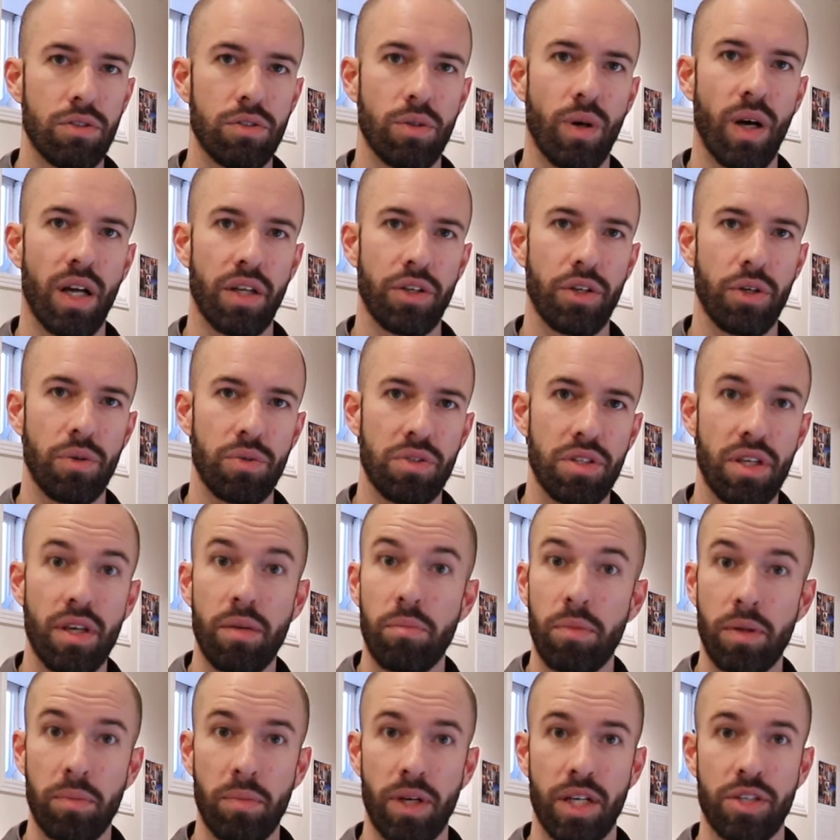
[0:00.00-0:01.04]
so I'll use
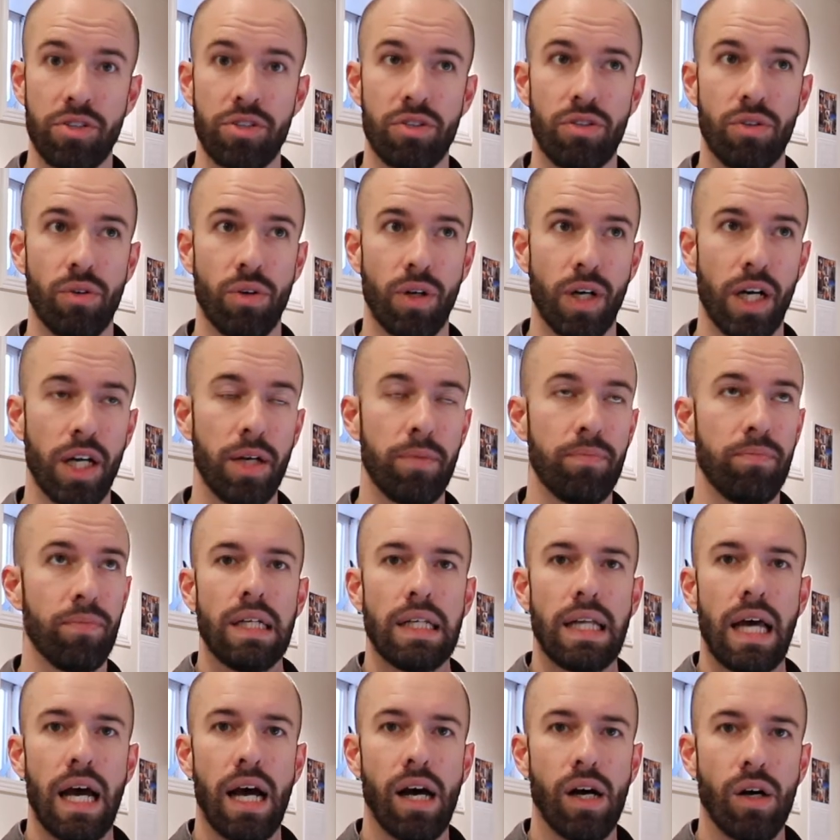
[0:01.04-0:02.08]
him in my story.
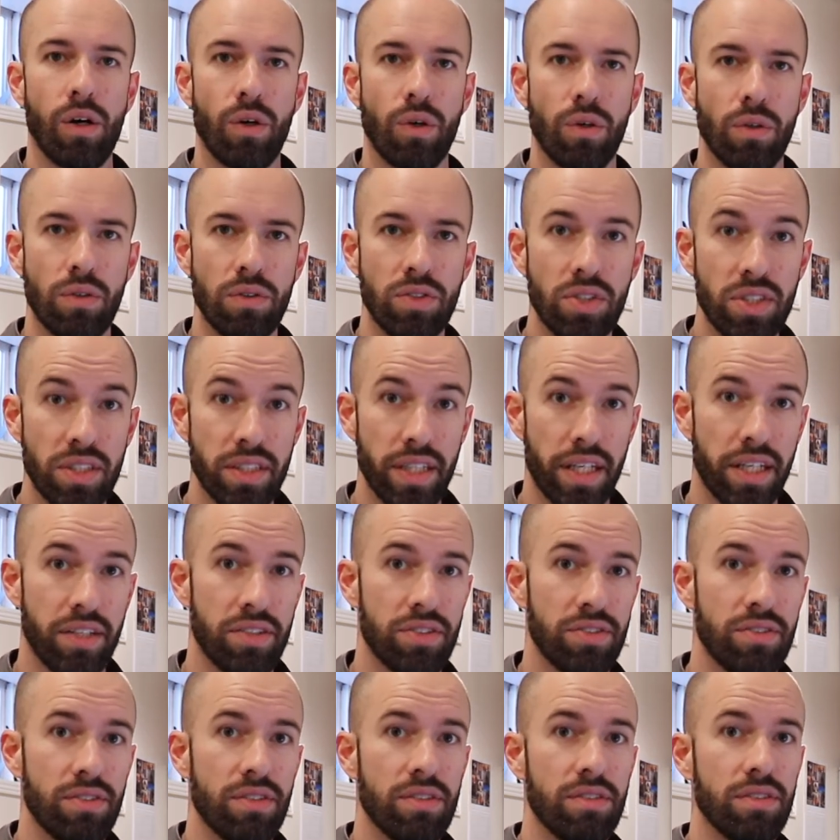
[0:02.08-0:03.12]
Now
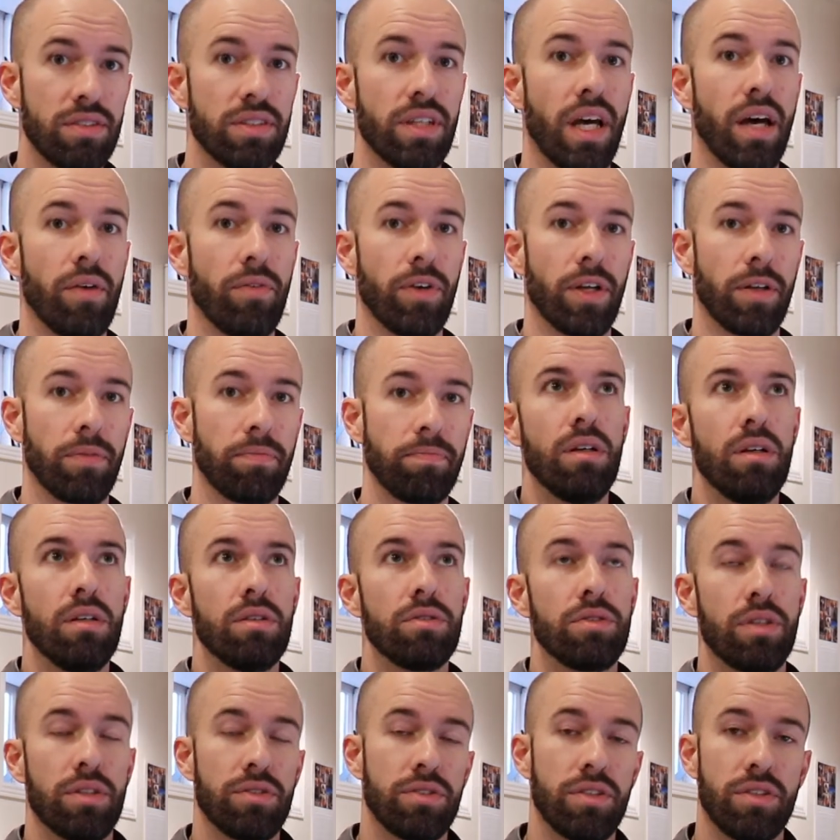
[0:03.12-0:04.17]
6-7,
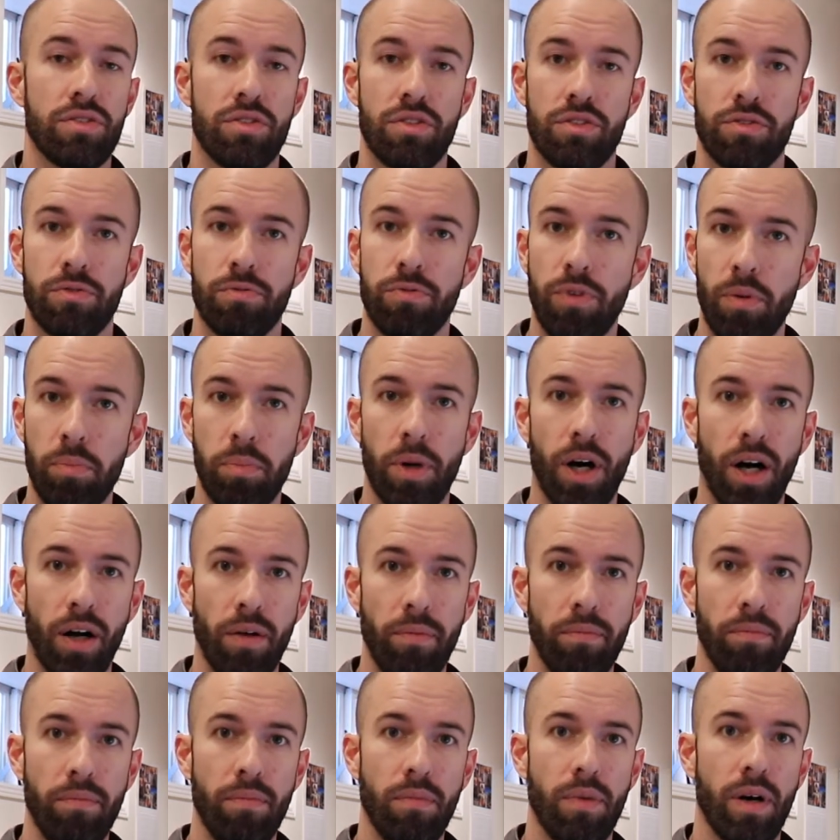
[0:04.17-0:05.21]
since this is
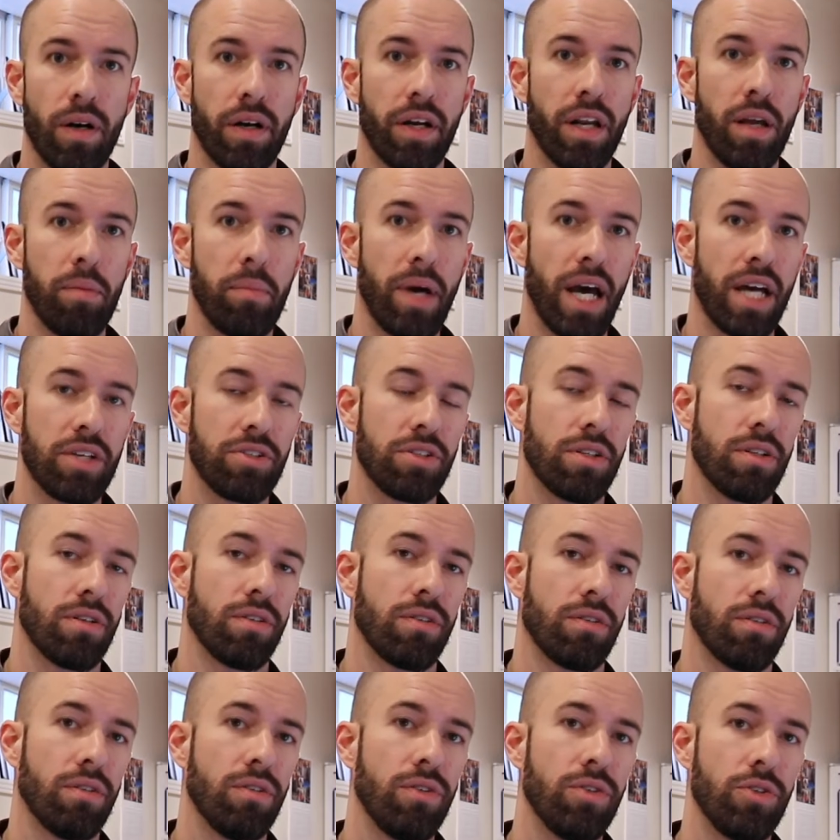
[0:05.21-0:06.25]
football, I'm going to
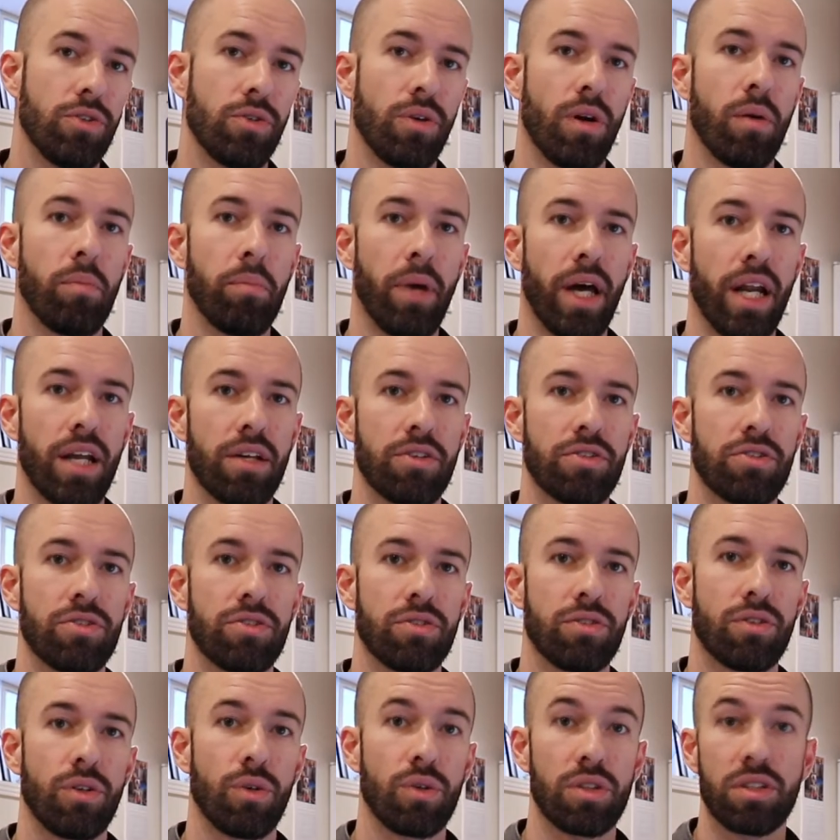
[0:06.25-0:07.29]
imagine Jerome Bettis
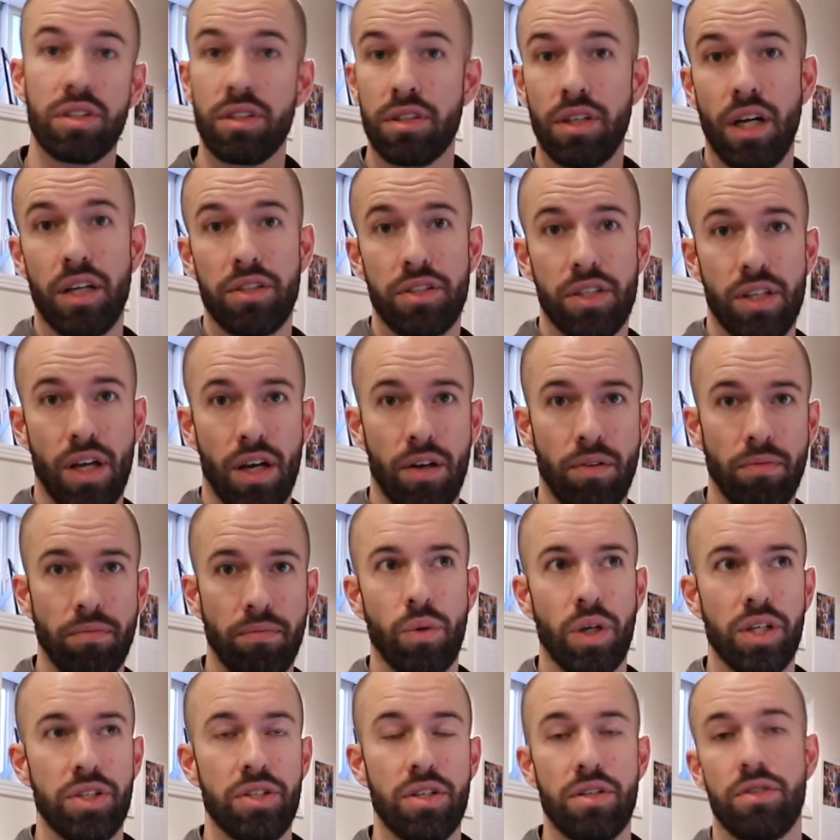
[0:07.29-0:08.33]
scores a touchdown,
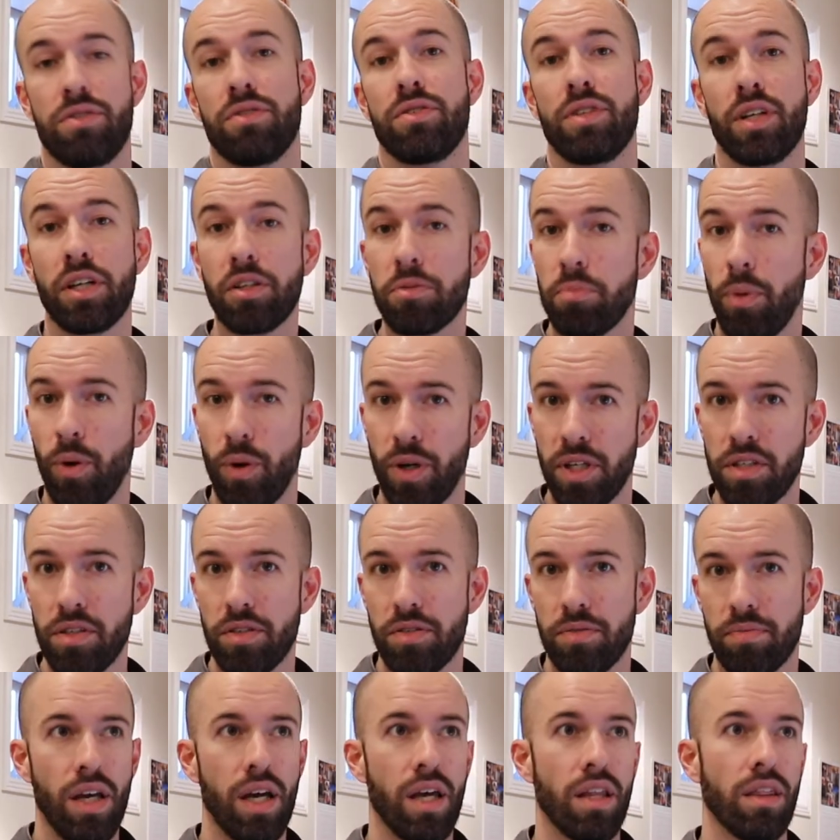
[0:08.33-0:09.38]
which is 6
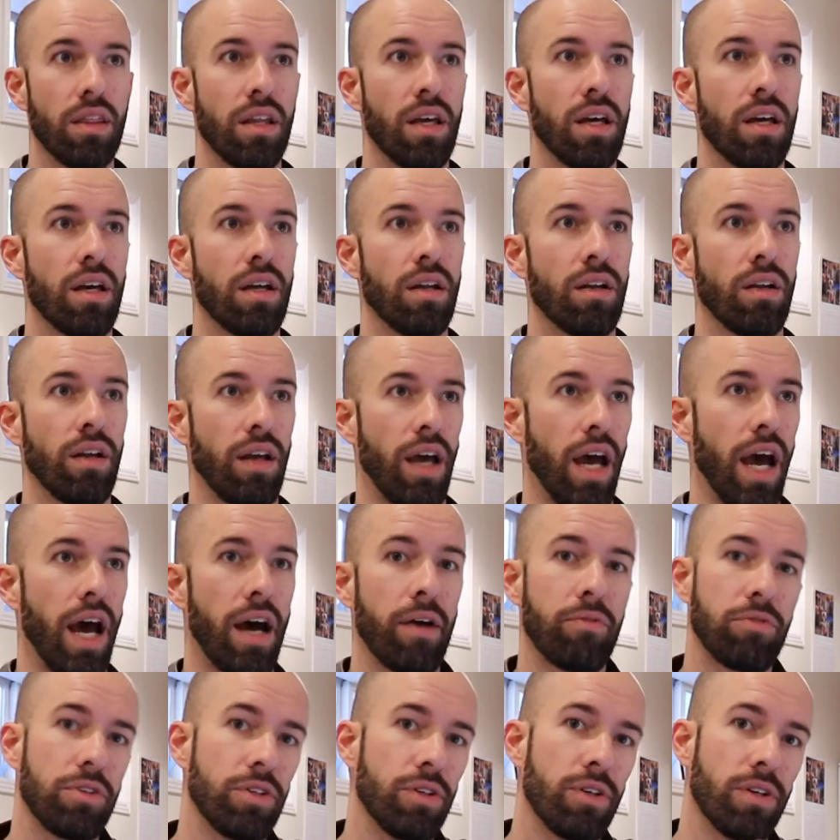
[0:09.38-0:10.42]
points, and then
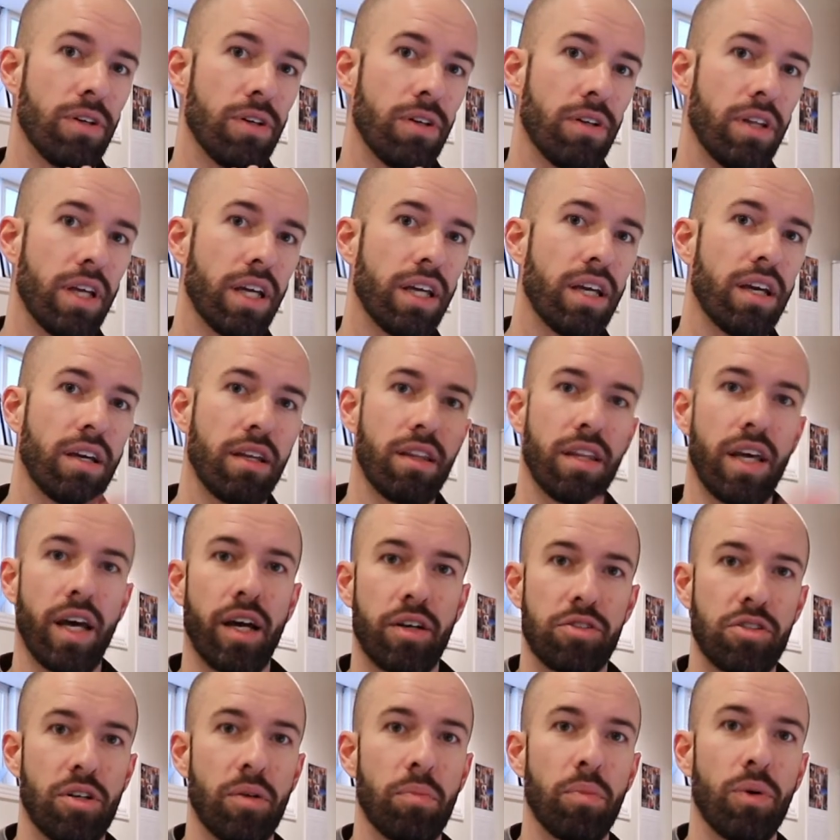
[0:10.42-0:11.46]
after they kick the
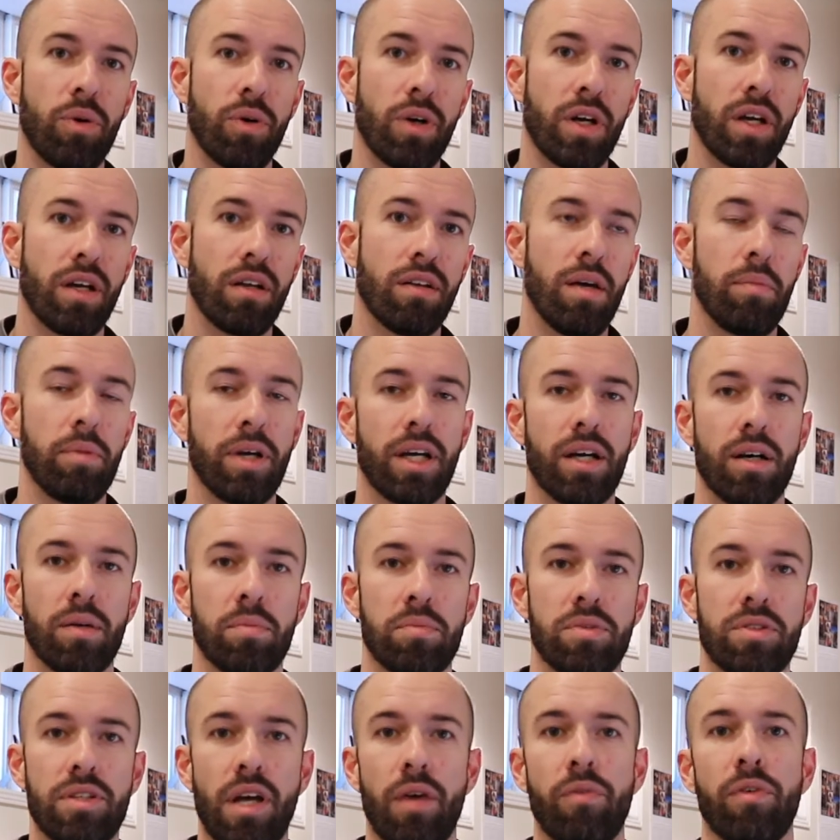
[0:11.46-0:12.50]
extra point, it
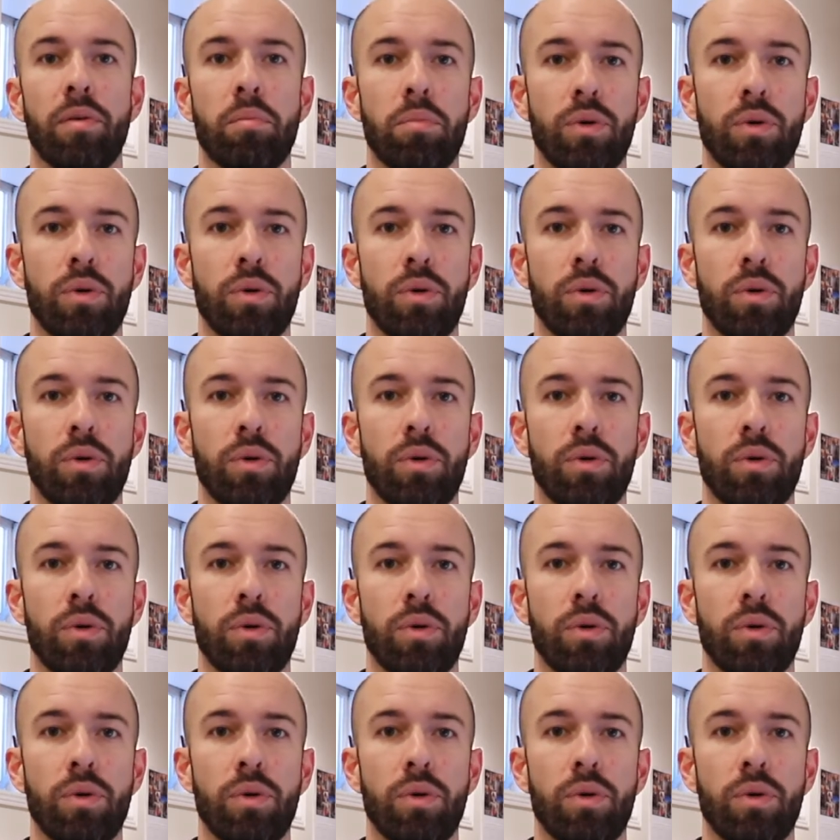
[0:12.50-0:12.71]
becomes 7